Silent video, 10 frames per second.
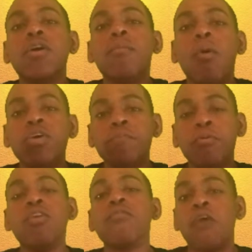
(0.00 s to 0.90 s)
we
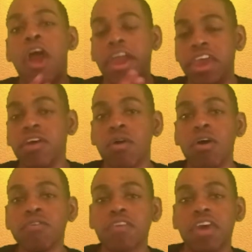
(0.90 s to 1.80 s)
pull him for our
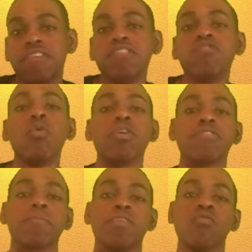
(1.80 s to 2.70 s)
heroes because he's doing
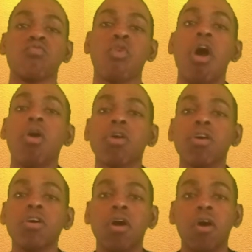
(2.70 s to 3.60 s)
something wrong
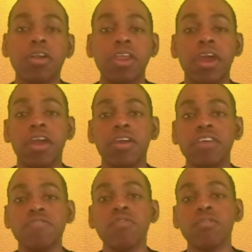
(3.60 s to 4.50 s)
on there.
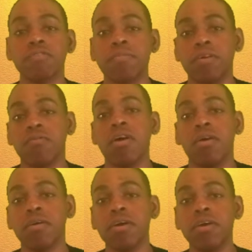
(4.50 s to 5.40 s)
He's doing something wrong.